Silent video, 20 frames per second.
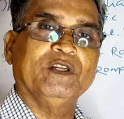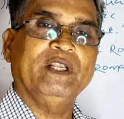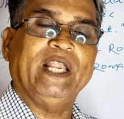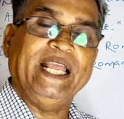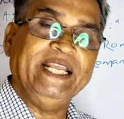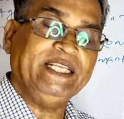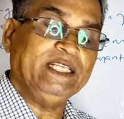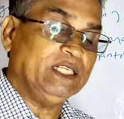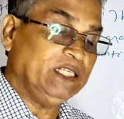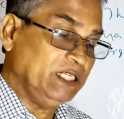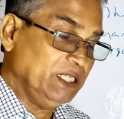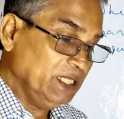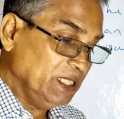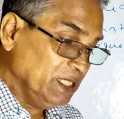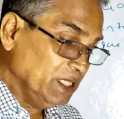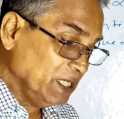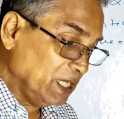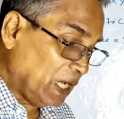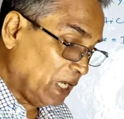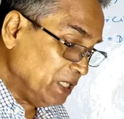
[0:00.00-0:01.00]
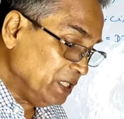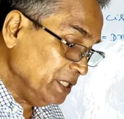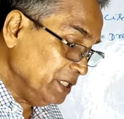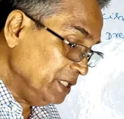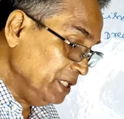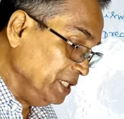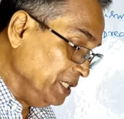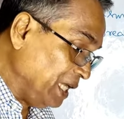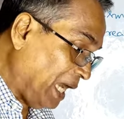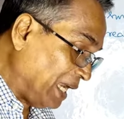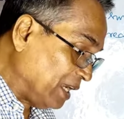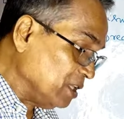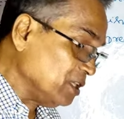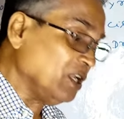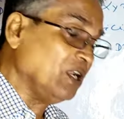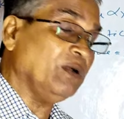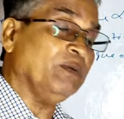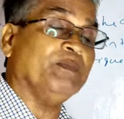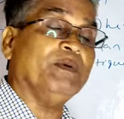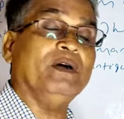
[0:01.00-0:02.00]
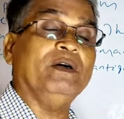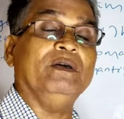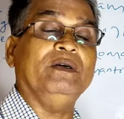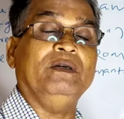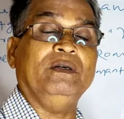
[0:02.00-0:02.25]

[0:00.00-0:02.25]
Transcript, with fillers: Like he, uh, in another